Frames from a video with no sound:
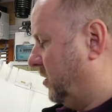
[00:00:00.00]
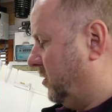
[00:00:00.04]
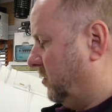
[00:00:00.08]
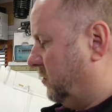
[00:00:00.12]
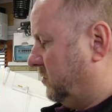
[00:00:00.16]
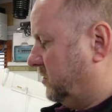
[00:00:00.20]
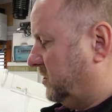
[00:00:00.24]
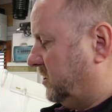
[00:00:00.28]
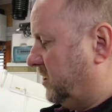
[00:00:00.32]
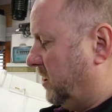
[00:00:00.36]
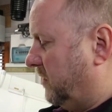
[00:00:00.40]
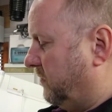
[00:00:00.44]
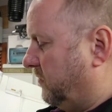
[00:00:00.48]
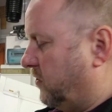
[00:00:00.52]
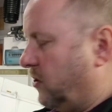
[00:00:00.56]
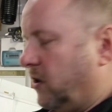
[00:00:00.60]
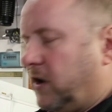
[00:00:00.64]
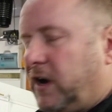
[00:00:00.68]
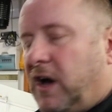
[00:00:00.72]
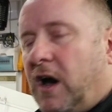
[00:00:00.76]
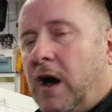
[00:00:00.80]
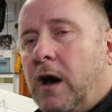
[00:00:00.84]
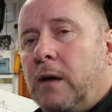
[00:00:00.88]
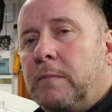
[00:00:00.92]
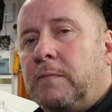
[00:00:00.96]
You can see I've got
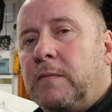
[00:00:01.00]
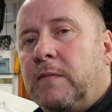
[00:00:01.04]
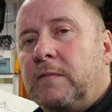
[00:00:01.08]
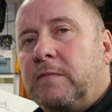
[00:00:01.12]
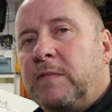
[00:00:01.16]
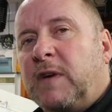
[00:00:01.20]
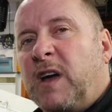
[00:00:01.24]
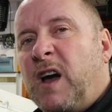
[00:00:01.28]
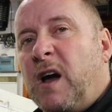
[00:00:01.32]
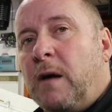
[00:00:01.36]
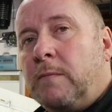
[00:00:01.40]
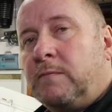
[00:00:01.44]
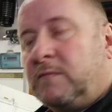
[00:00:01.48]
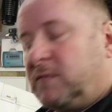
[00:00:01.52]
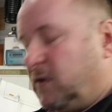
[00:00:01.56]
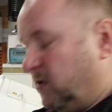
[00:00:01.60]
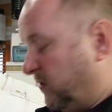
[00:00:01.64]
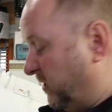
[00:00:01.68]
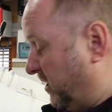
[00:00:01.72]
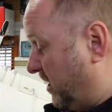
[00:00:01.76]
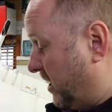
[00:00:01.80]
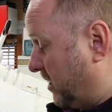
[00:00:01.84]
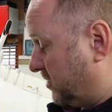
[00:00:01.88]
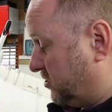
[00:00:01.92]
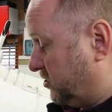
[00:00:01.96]
carbon,
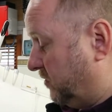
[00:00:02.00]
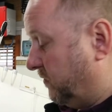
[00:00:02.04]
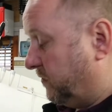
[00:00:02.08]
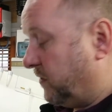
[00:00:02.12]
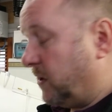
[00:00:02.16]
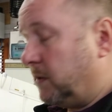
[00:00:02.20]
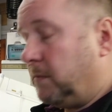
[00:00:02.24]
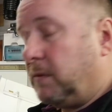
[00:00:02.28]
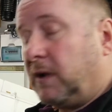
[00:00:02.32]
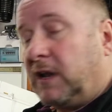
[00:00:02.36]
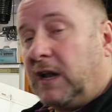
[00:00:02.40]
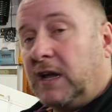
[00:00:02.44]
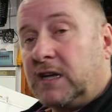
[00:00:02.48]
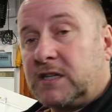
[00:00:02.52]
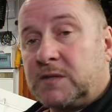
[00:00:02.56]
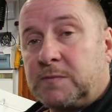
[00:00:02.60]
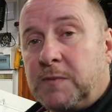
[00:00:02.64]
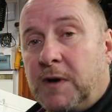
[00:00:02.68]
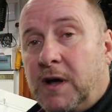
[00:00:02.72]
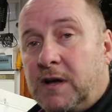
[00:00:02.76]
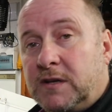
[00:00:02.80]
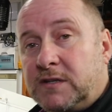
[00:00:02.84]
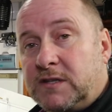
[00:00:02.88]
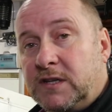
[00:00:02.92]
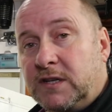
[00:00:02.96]
or they're actually fiberglass
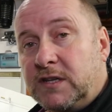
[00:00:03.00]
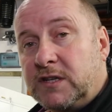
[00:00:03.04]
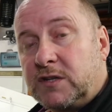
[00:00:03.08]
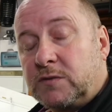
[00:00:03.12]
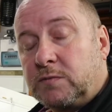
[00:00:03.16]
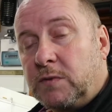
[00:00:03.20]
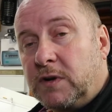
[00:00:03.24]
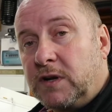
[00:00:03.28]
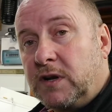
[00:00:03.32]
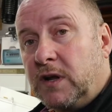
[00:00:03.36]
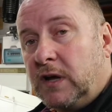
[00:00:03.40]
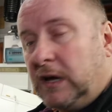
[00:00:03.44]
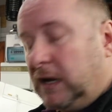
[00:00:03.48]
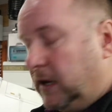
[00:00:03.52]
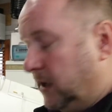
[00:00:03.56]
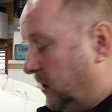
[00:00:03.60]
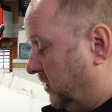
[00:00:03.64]
spars in this one,